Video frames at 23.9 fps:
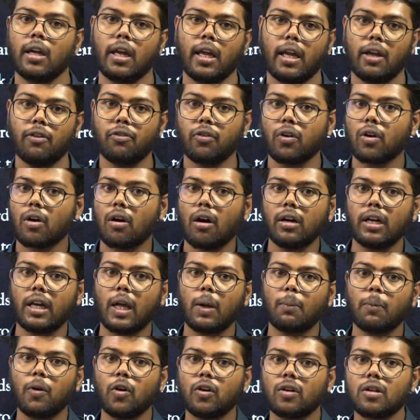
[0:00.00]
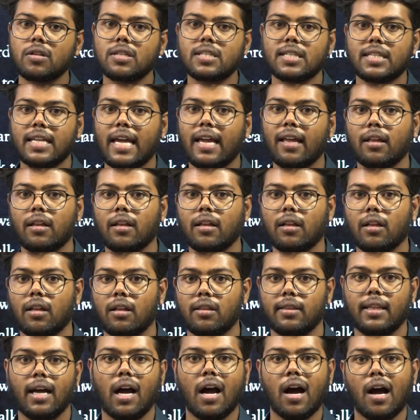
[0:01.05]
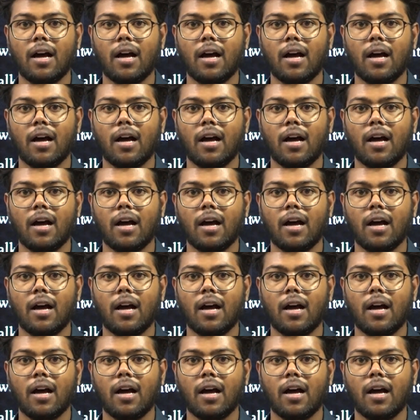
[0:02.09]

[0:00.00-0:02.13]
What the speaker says: If you can't able to say the